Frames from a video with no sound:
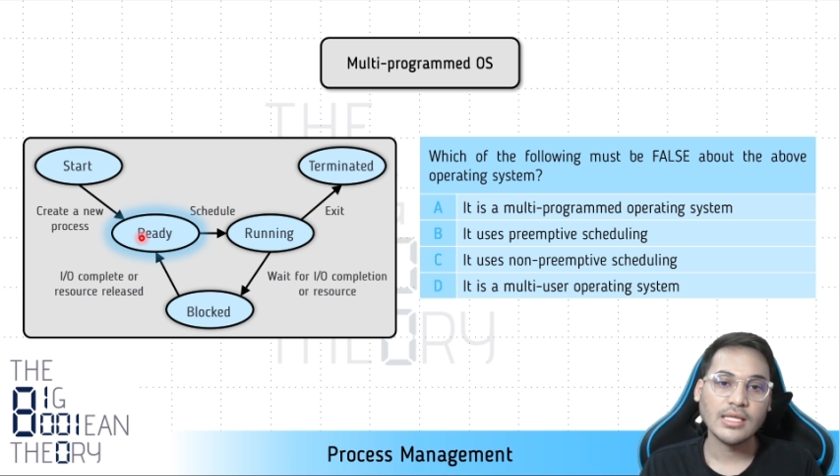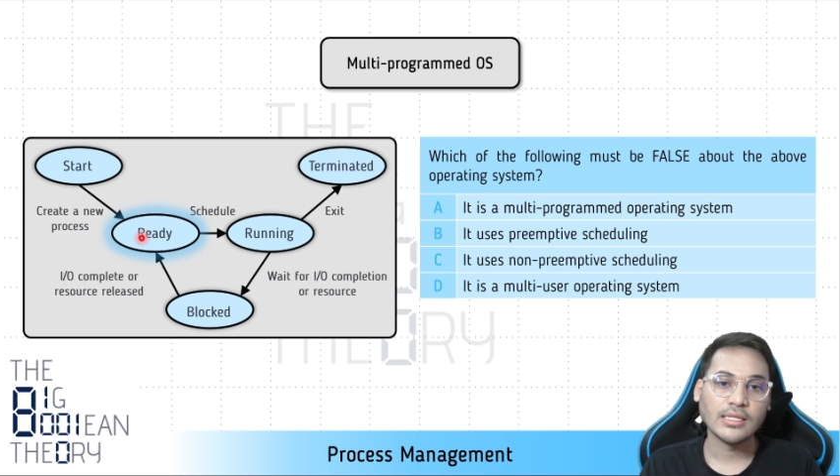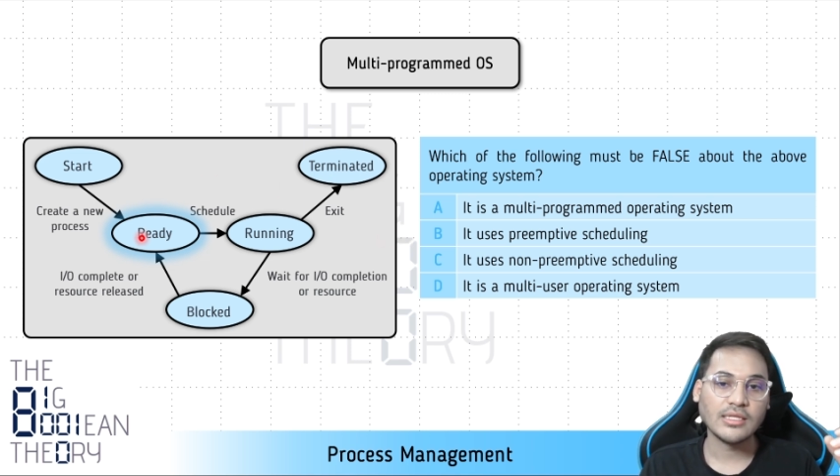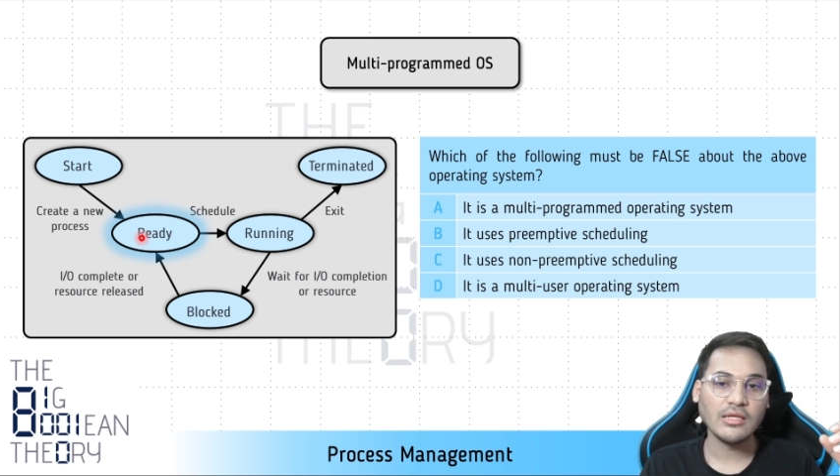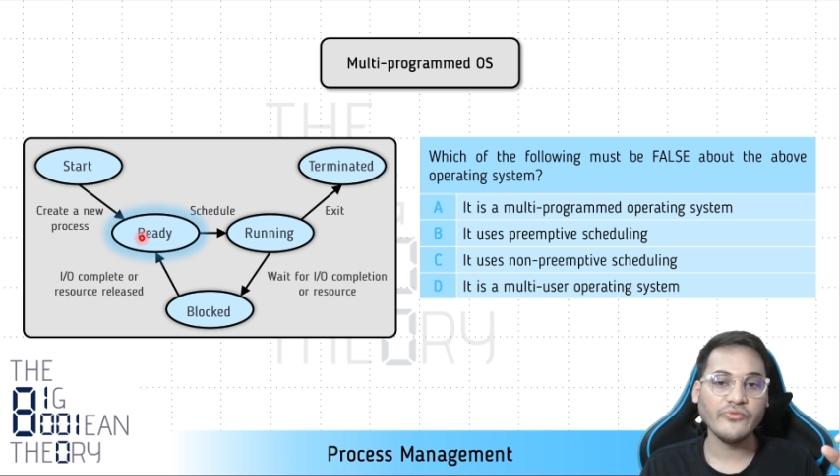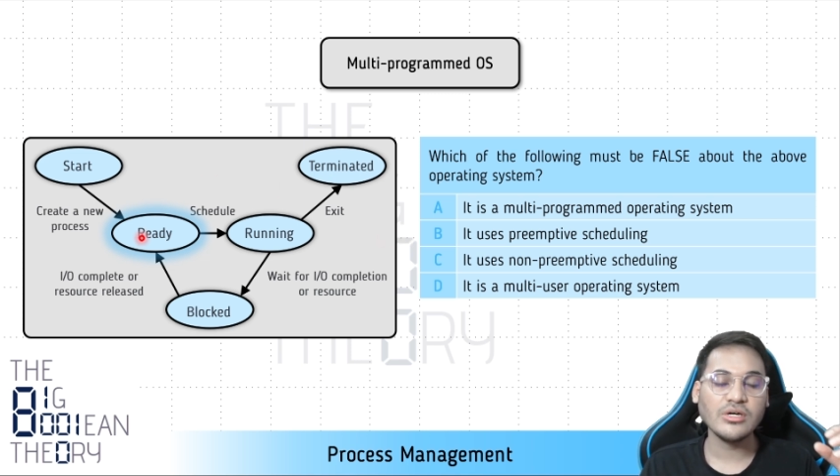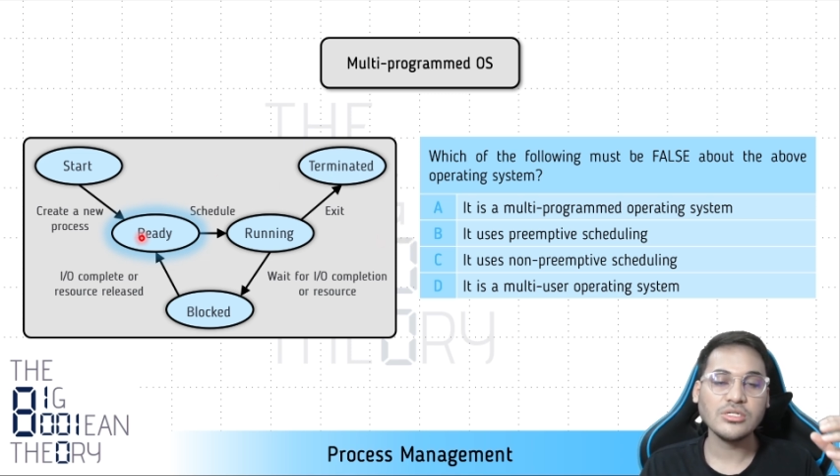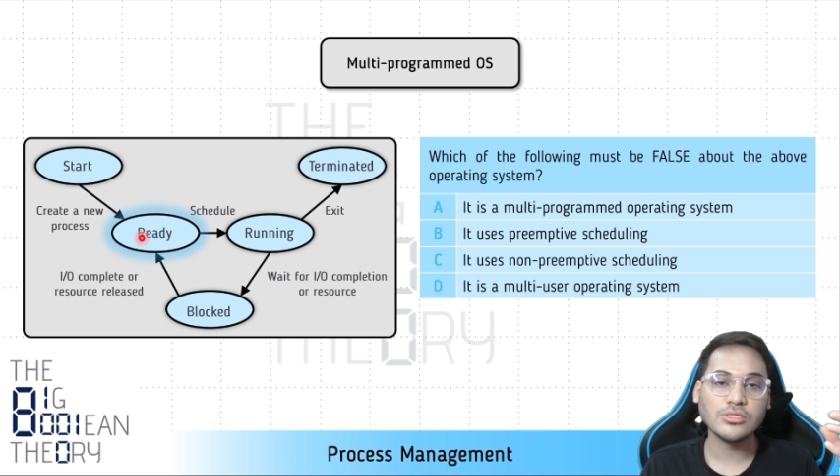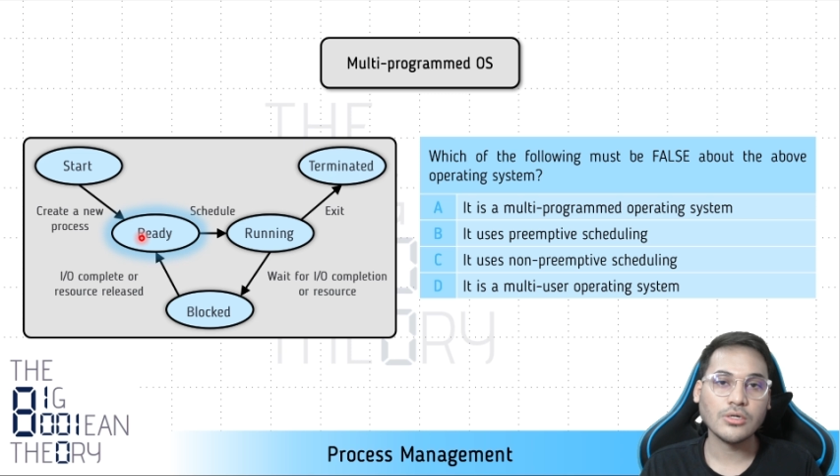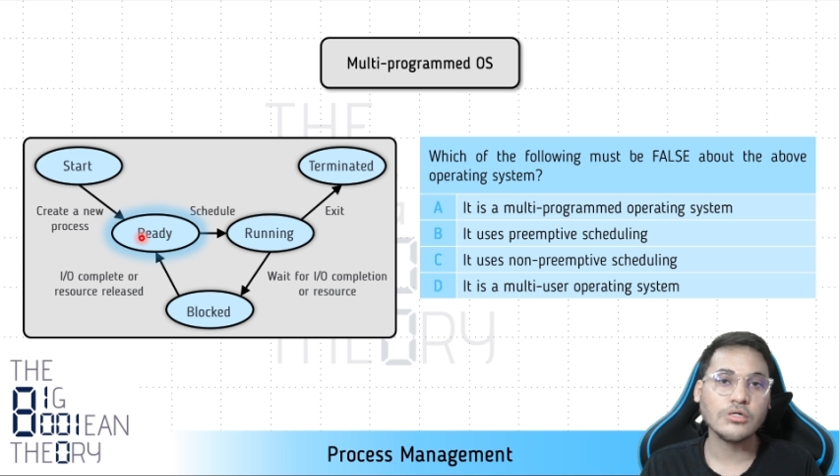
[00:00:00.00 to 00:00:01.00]
then we are
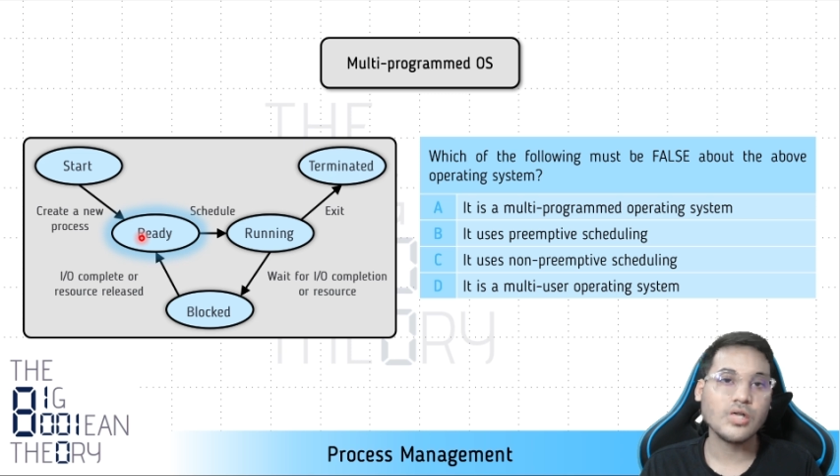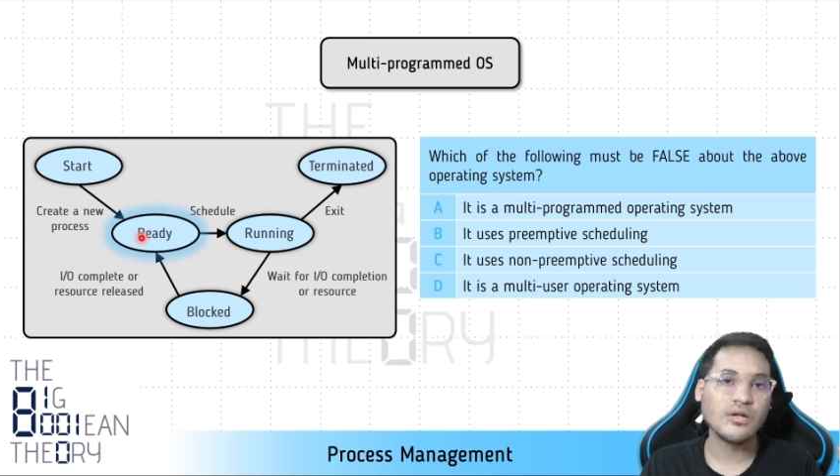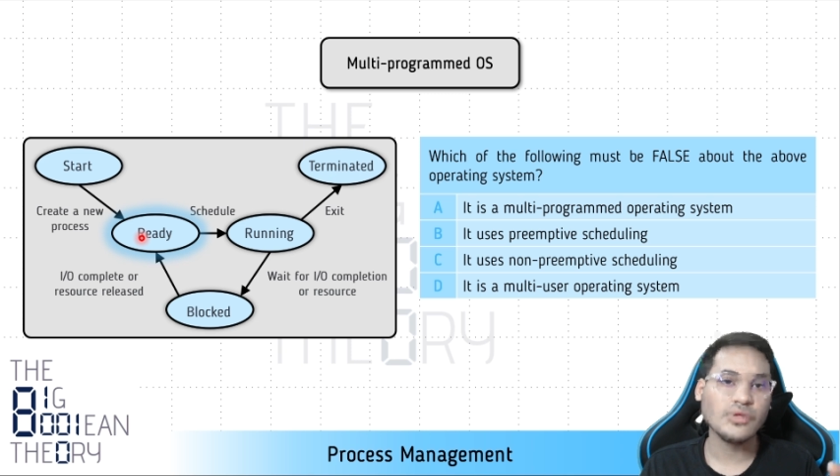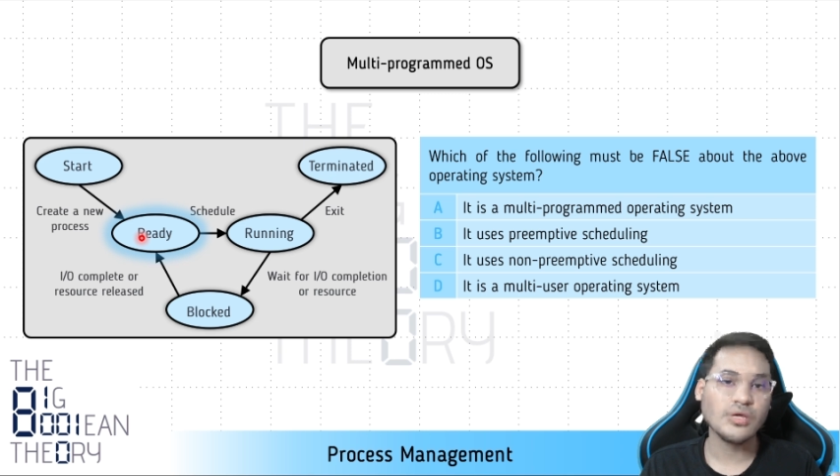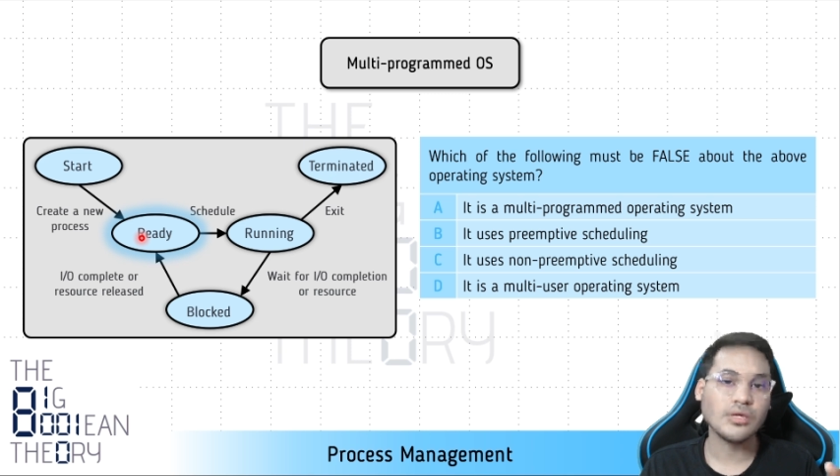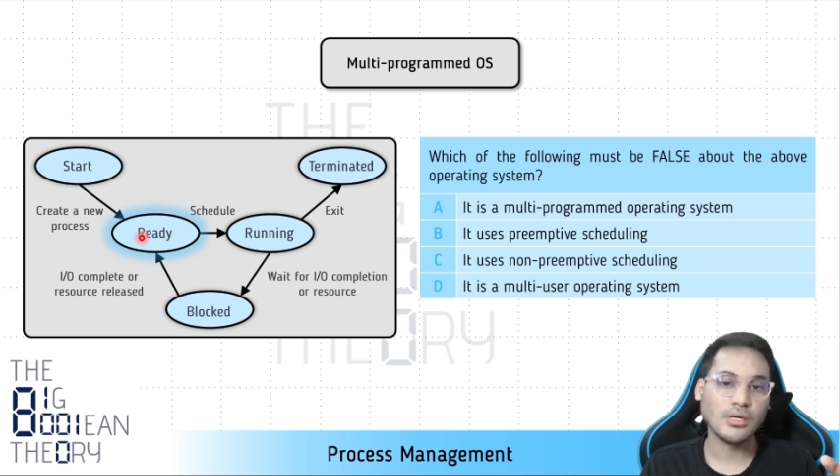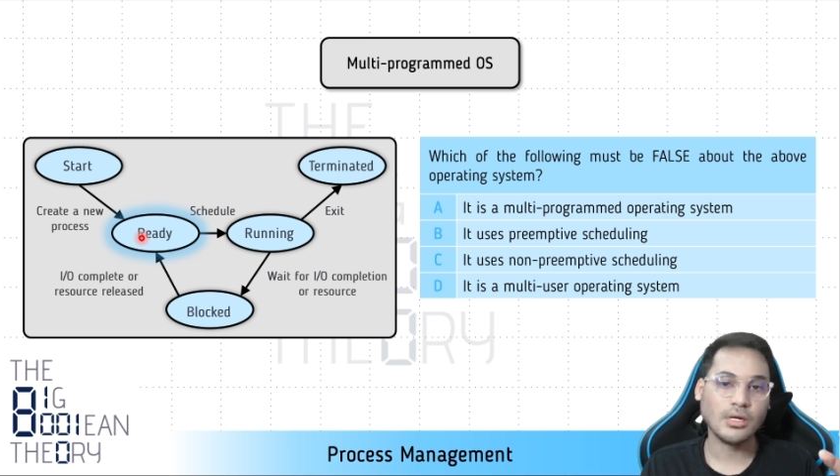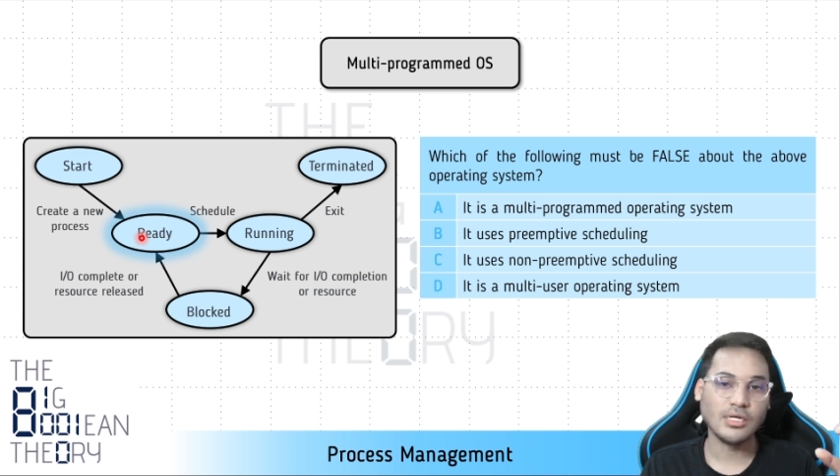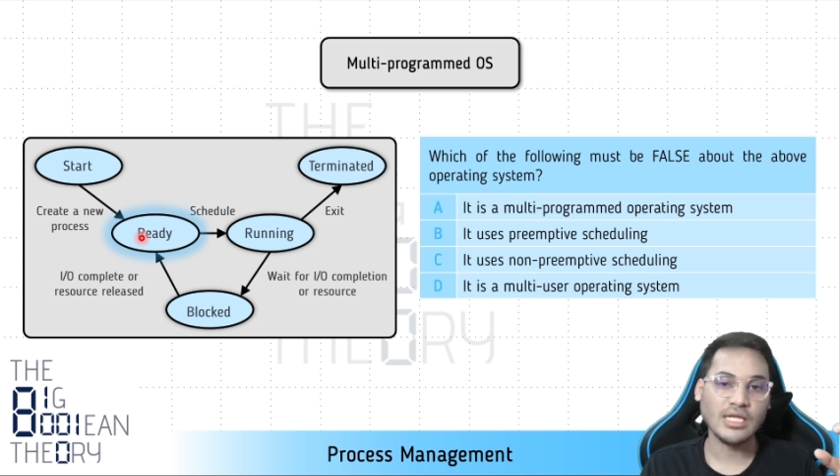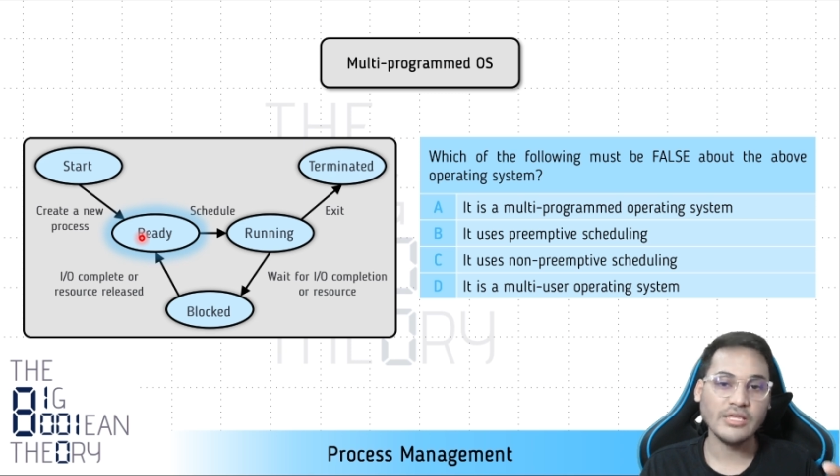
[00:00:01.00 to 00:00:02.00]
sure that we are
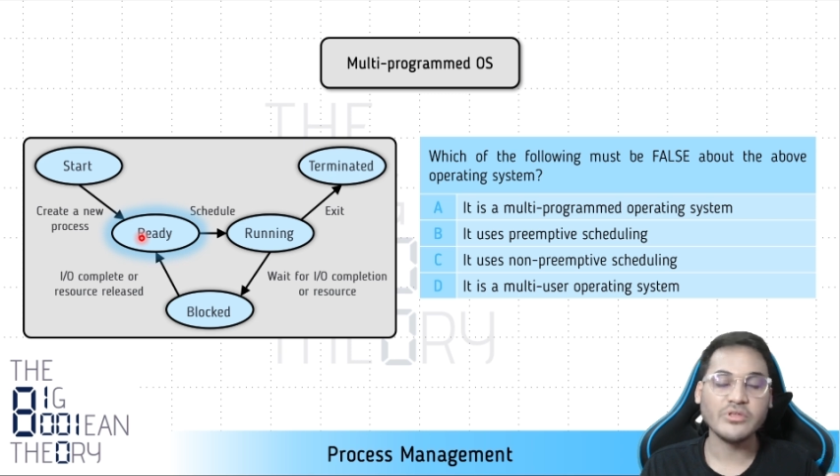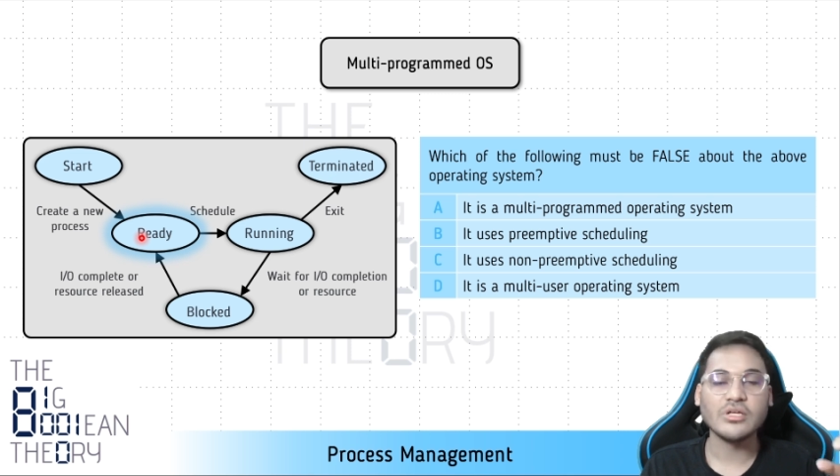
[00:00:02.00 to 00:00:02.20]
dealing with an